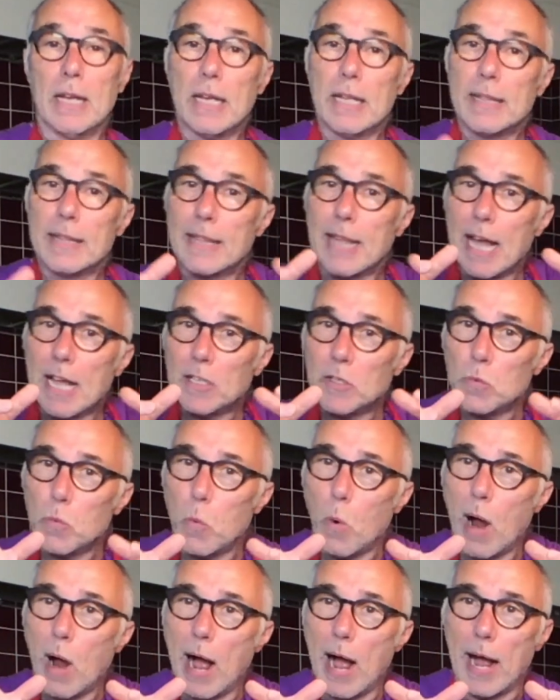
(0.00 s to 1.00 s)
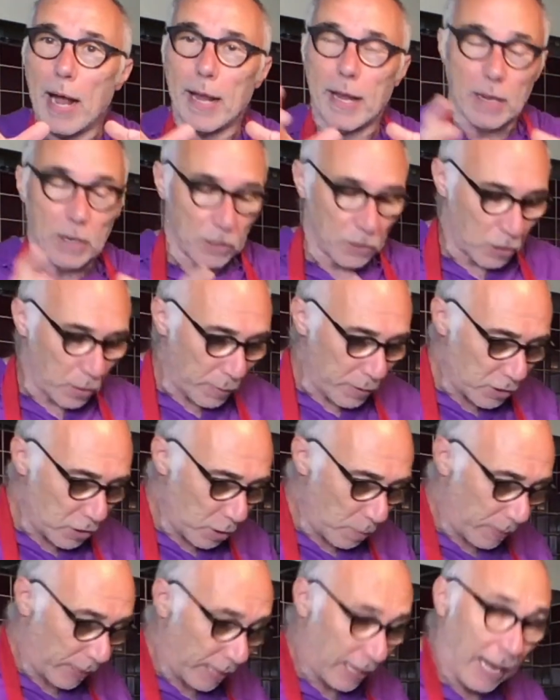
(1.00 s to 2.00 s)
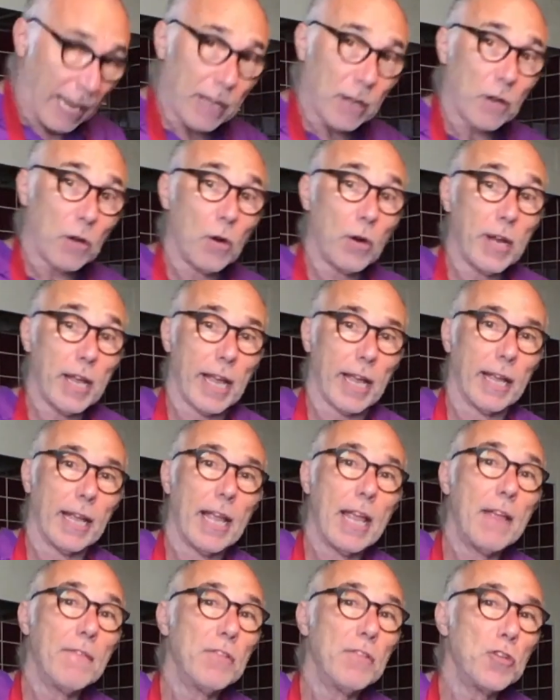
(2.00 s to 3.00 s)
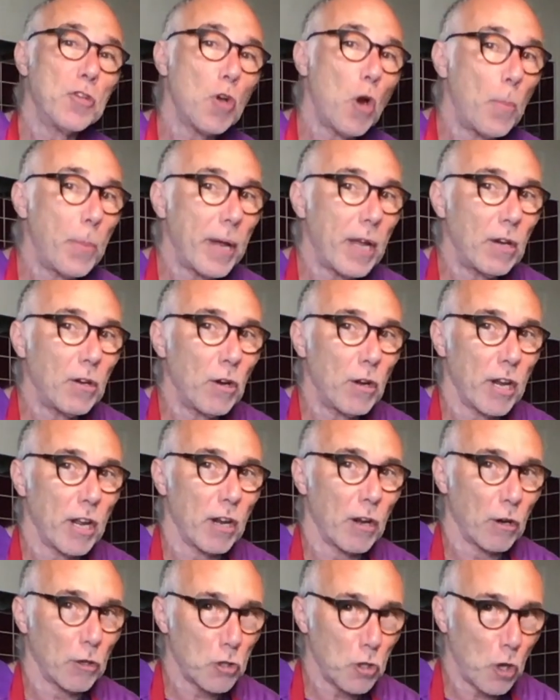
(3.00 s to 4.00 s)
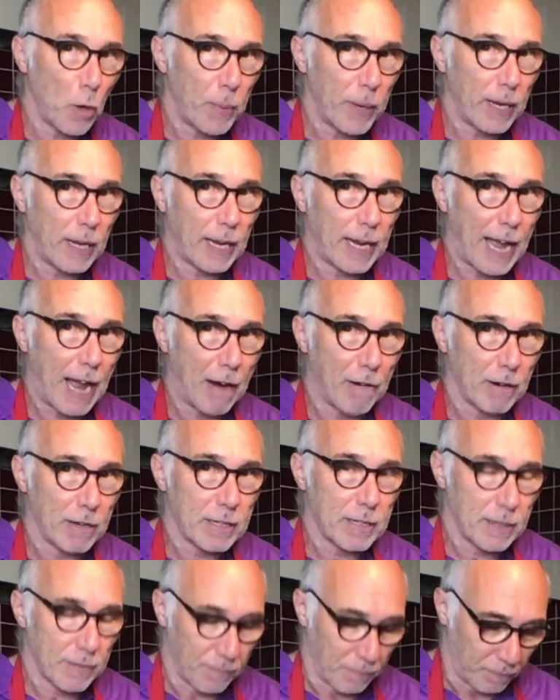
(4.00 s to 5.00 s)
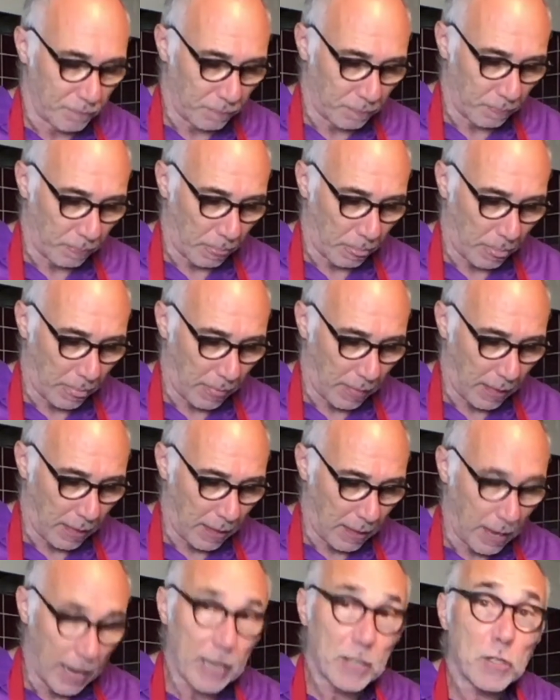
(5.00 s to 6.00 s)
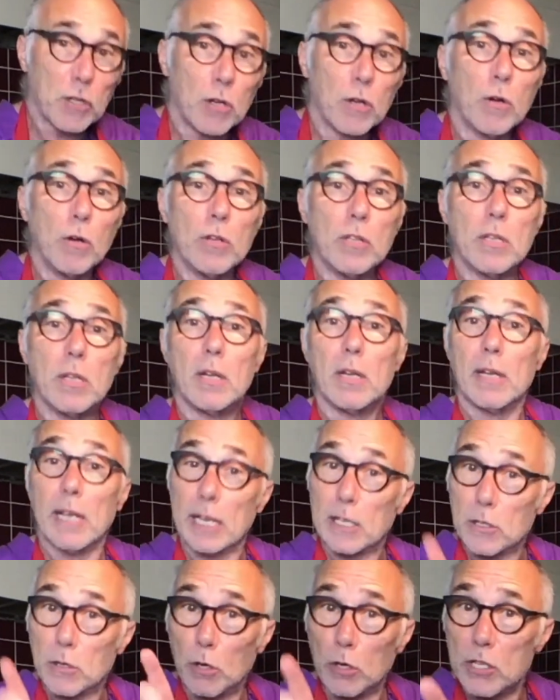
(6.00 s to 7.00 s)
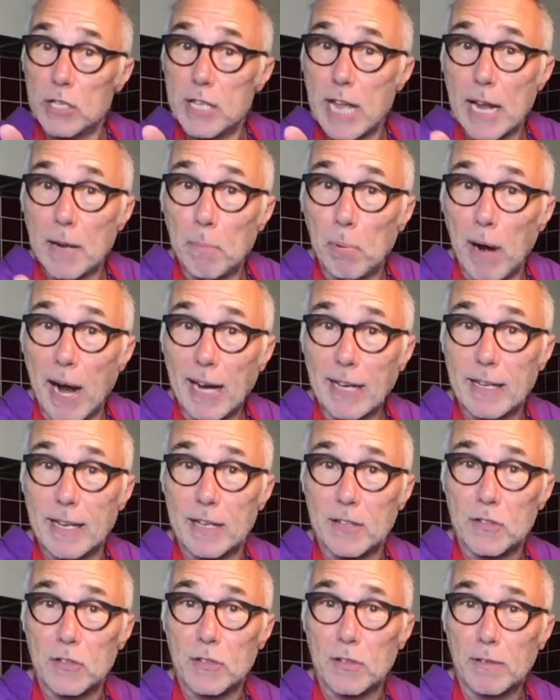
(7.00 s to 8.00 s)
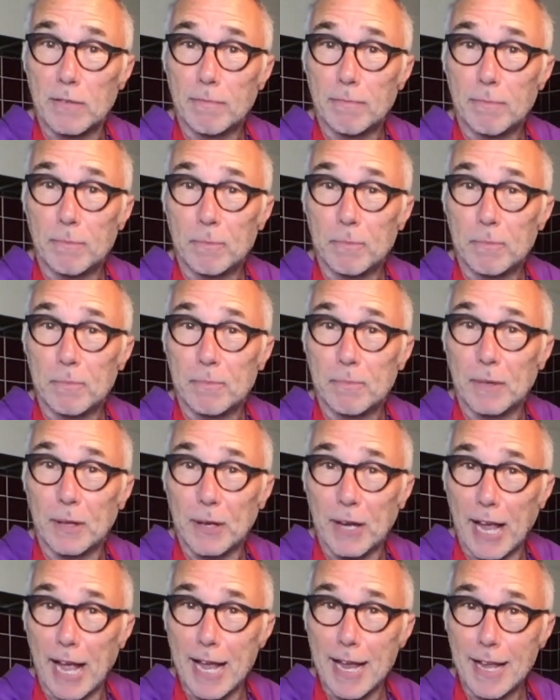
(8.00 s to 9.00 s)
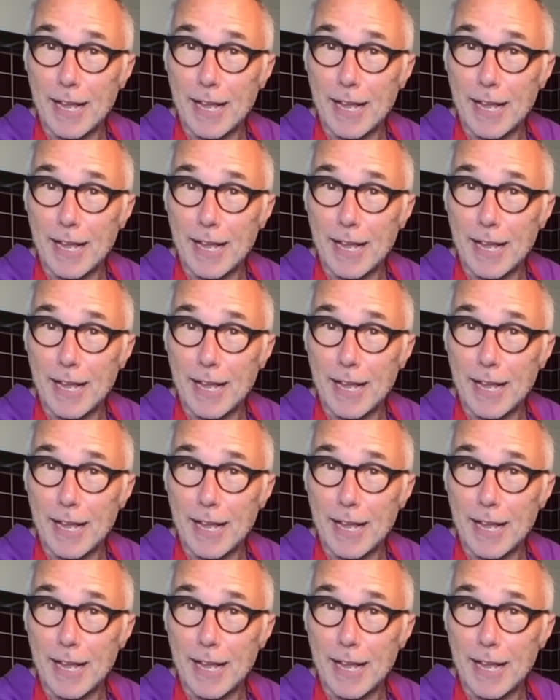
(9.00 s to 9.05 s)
That's why doing something like cooking, even chopping an onion or chopping a carrot, it's good. It's good Zen practice. Okay,